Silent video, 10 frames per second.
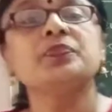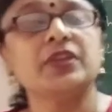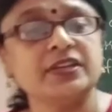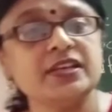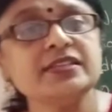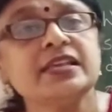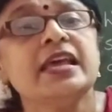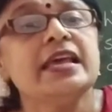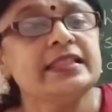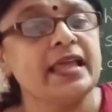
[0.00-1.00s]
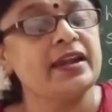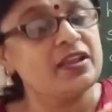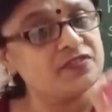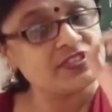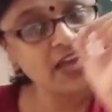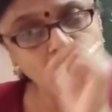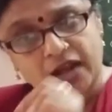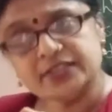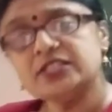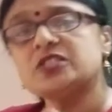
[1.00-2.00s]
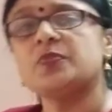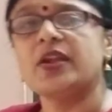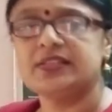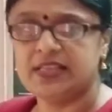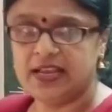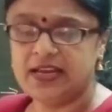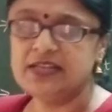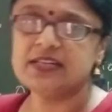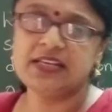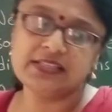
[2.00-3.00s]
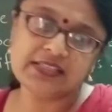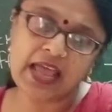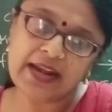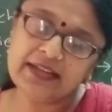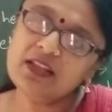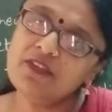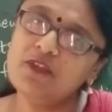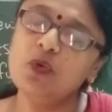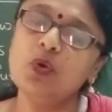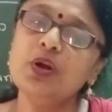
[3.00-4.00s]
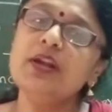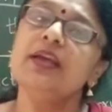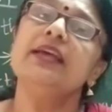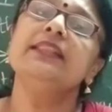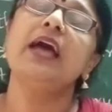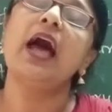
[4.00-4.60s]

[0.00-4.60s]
It is that if starch is present inside the food, the